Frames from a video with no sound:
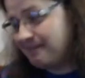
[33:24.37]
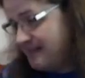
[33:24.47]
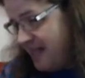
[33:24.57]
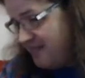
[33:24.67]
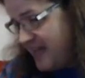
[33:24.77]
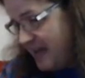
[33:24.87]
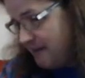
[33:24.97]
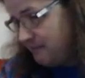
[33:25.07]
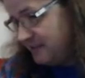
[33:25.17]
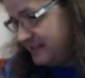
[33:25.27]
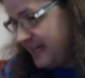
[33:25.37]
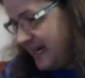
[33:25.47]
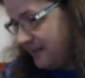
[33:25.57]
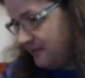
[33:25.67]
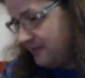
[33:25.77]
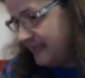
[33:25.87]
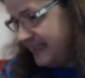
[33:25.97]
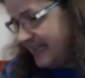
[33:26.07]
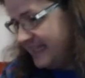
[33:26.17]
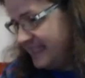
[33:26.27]
Not that particularly.
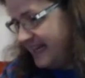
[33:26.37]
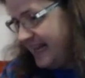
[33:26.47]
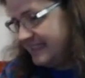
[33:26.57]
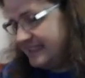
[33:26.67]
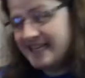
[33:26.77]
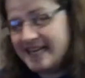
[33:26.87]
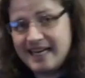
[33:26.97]
That's an antique.